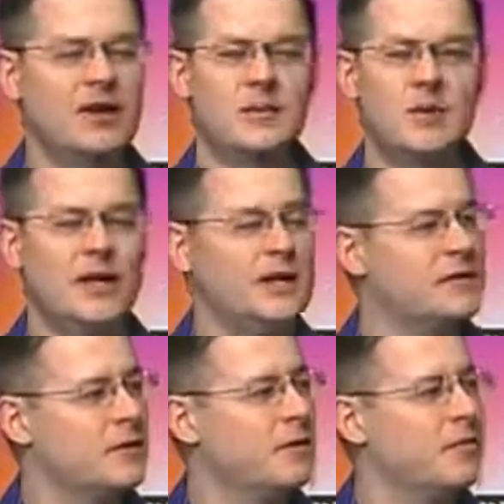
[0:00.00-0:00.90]
You're going to be
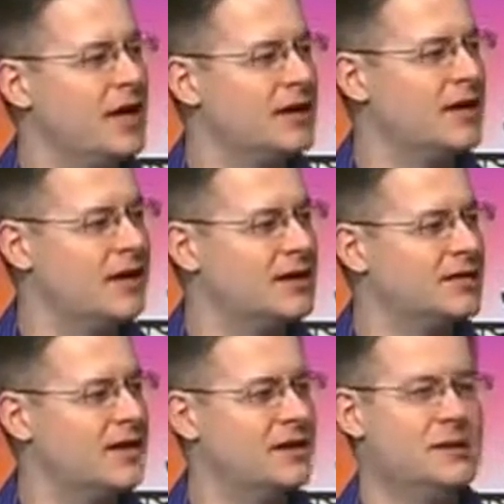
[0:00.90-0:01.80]
weakened from the blood
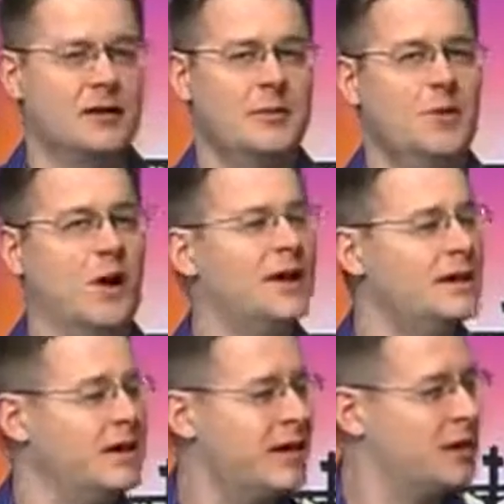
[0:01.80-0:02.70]
loss, and you're going to be
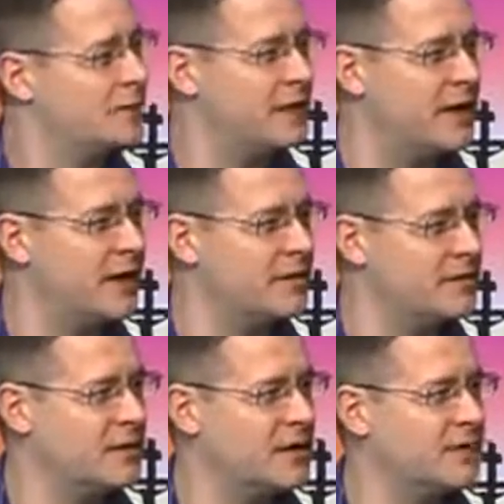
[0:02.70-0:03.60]
wanting to get it over now.
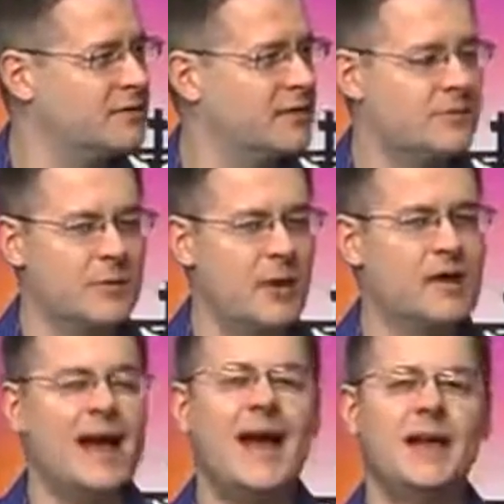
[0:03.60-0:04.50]
Right? Right. From, from
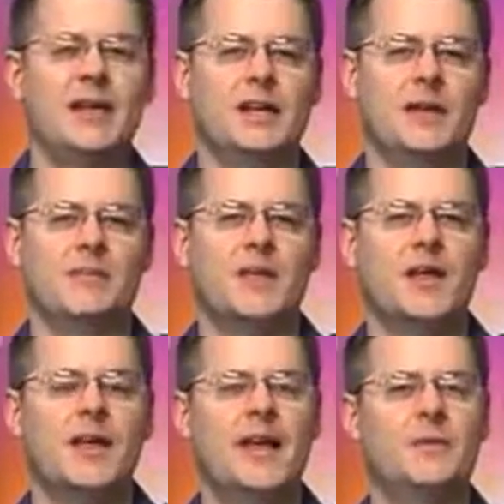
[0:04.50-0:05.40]
all the agony you're in.
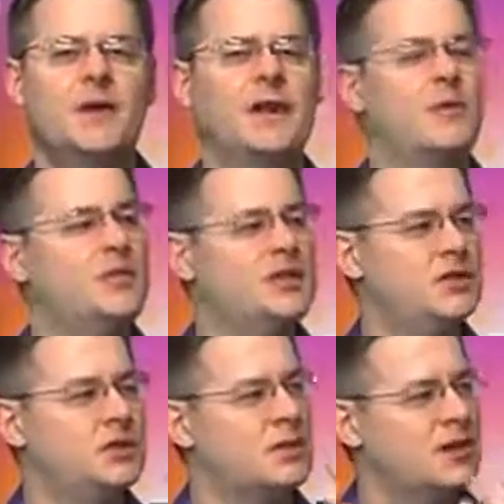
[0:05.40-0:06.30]
Anyway, they would
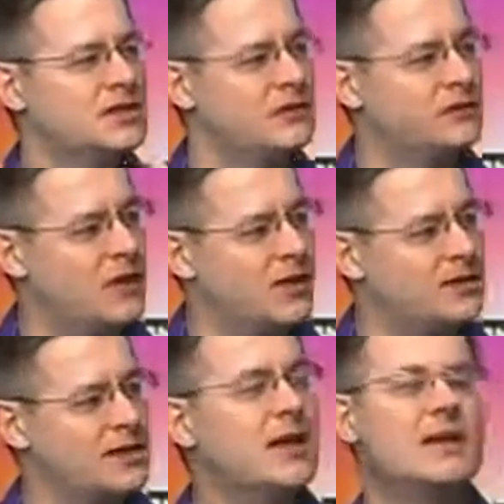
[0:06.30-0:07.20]
beat you across the
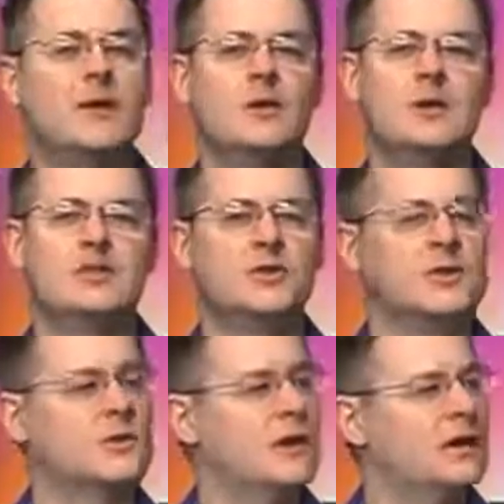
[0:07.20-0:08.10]
front. They would beat
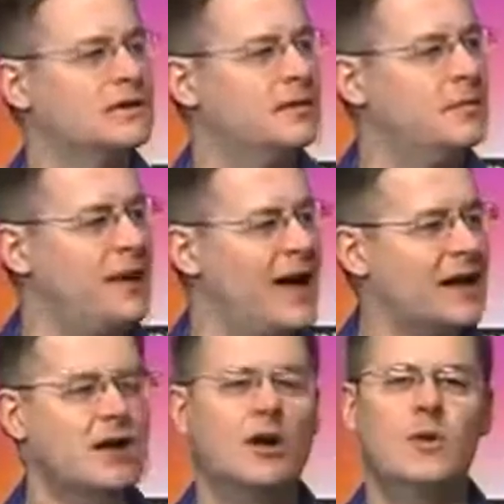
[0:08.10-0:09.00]
you across the
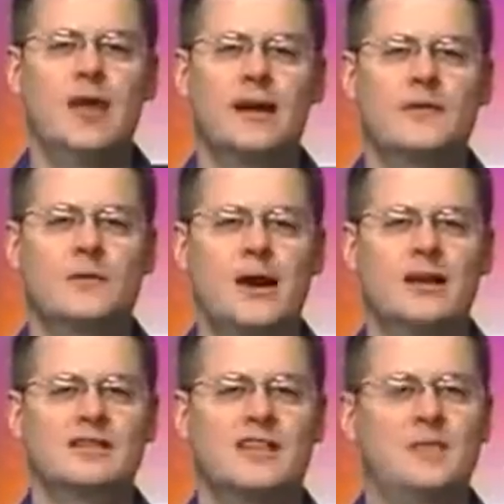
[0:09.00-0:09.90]
back. We have
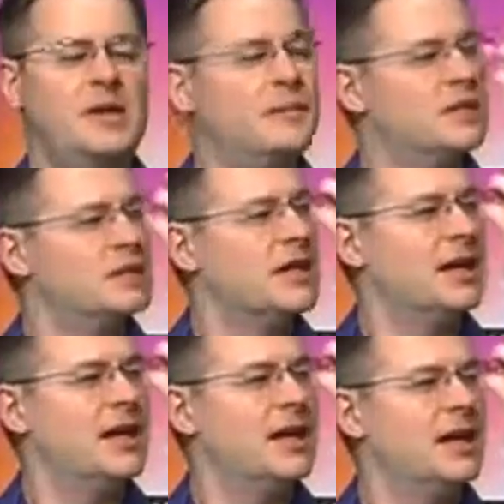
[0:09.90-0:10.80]
records of people's,
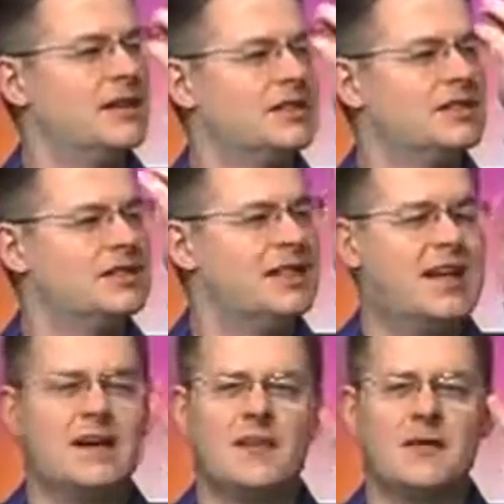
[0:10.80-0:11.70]
uh, their
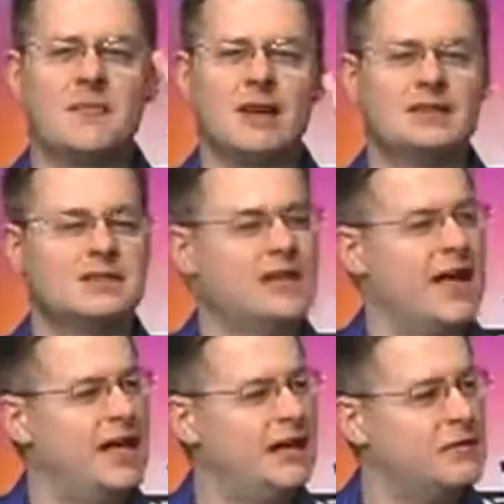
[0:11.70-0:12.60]
skin and their muscles
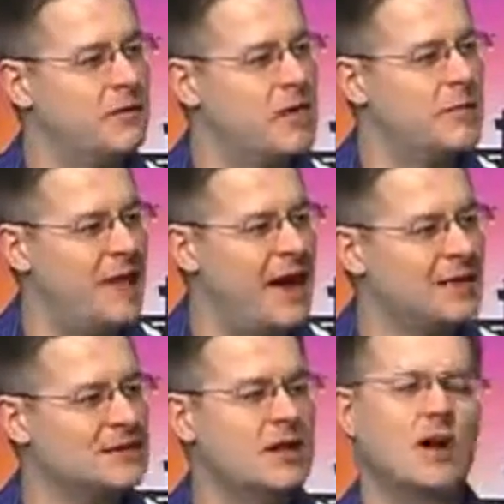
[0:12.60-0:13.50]
hanging from their
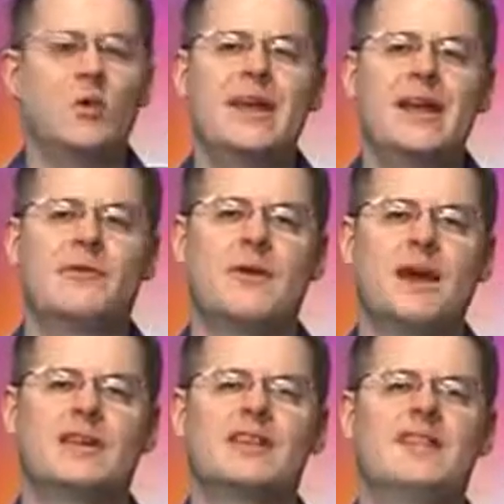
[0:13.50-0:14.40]
backs. Mm. We have
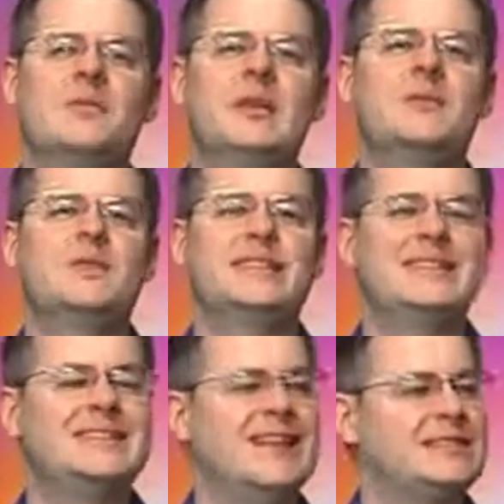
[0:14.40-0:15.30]
records mm. of people's
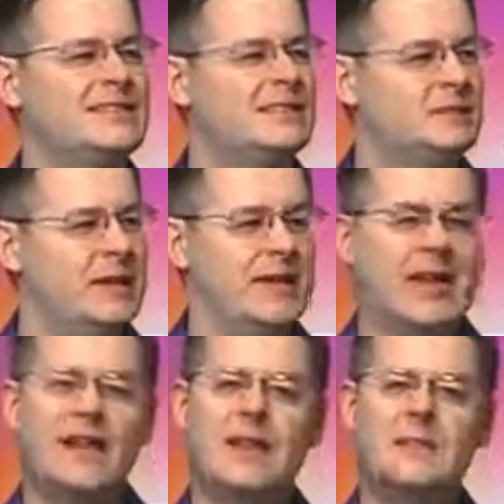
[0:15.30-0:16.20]
intestines
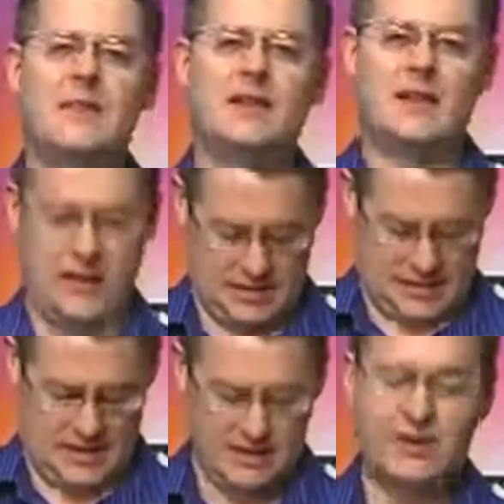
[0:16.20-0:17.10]
spilling out. They, be, they,
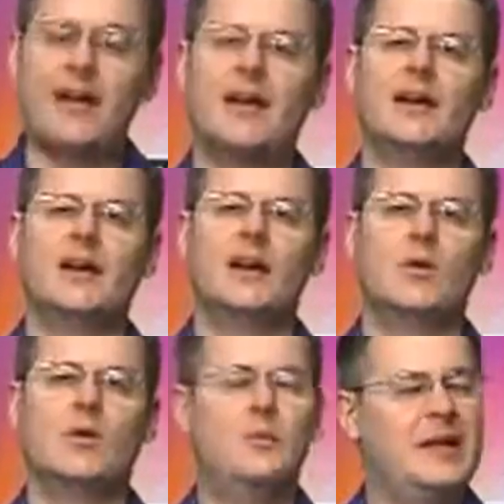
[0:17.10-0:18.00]
they, they
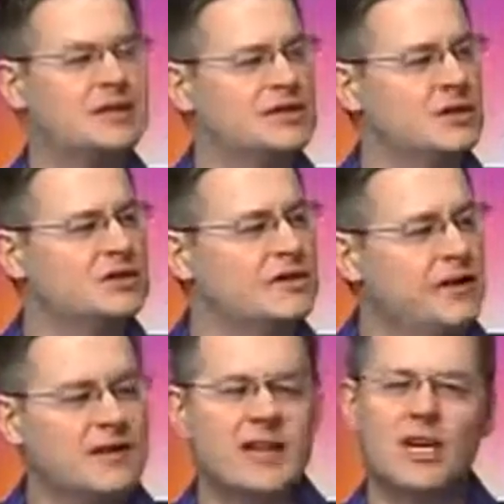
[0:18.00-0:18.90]
were beaten so
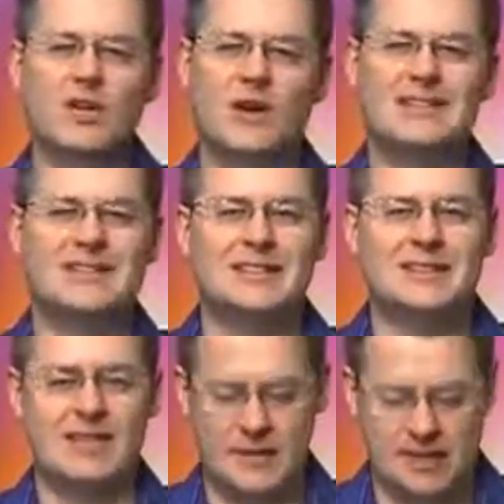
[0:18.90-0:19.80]
severely across their
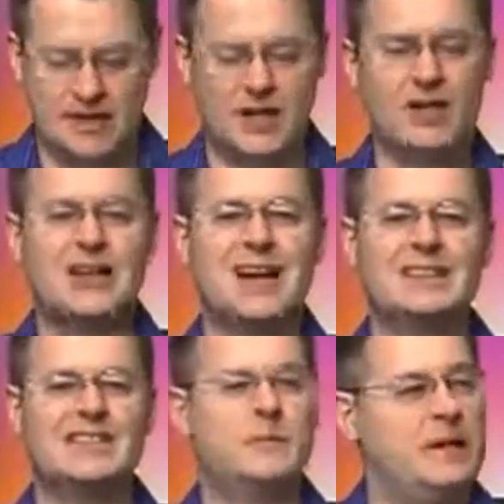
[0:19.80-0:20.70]
stomach that their
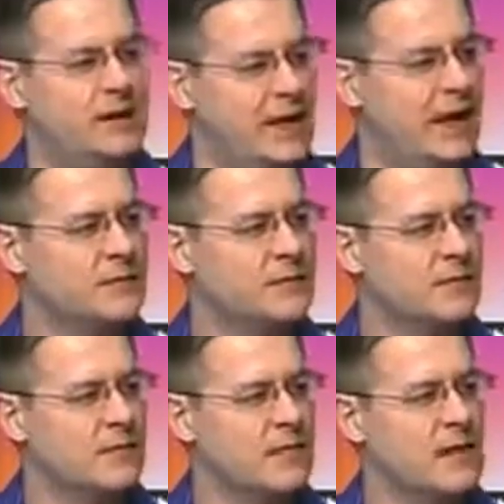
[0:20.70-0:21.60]
guts spilled out.
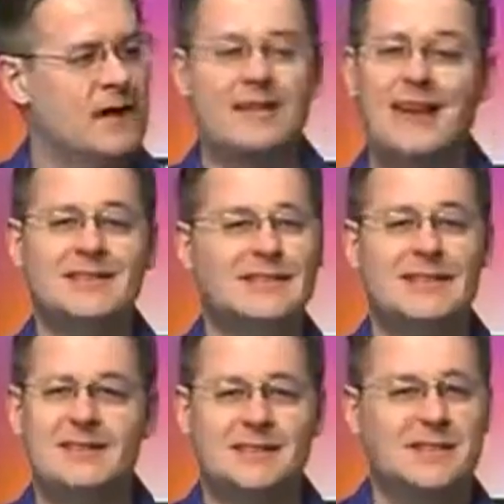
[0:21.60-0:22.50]
Mm. That's,
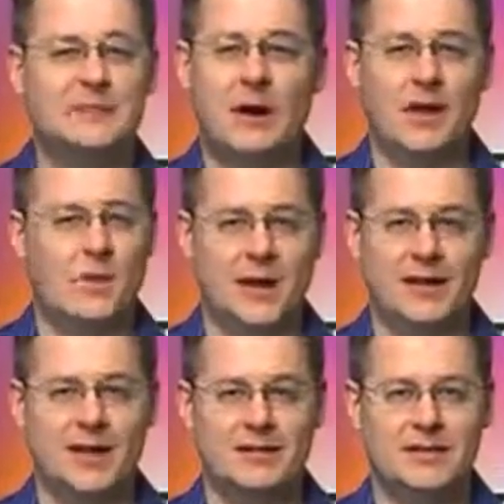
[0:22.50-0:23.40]
this is just part
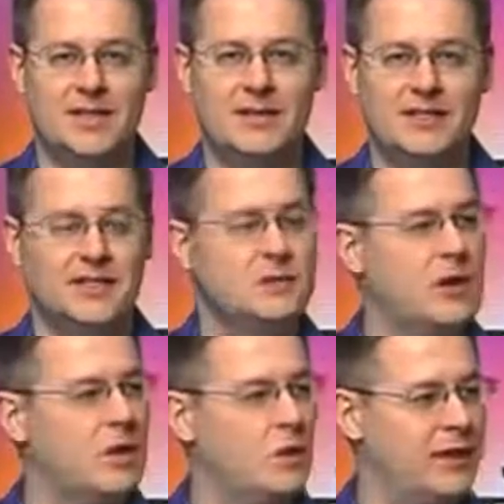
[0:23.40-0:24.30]
one, ladies and gentlemen. This is
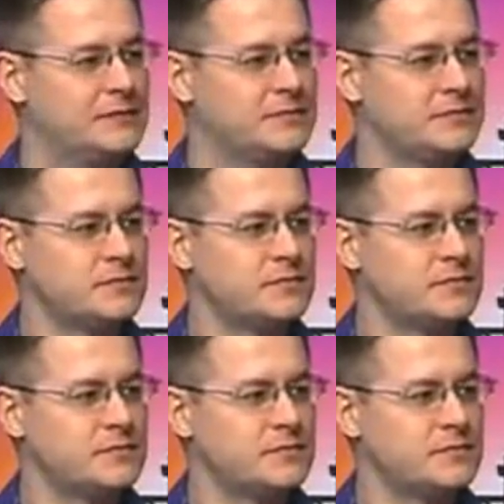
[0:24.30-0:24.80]
just mm. part one.